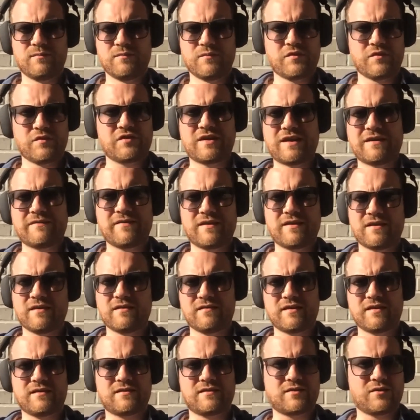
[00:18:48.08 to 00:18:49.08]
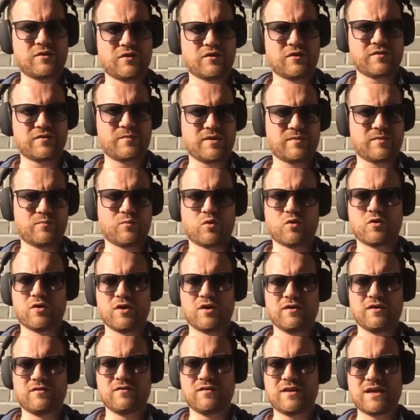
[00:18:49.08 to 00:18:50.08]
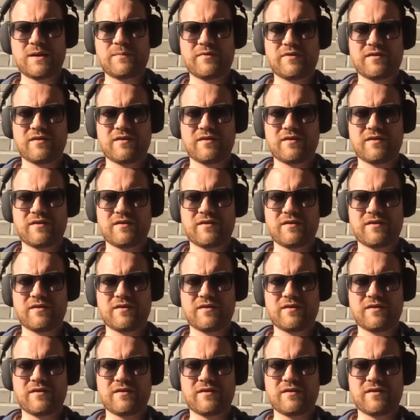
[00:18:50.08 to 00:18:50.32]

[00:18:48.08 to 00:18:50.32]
stuff that goes a bit more into depth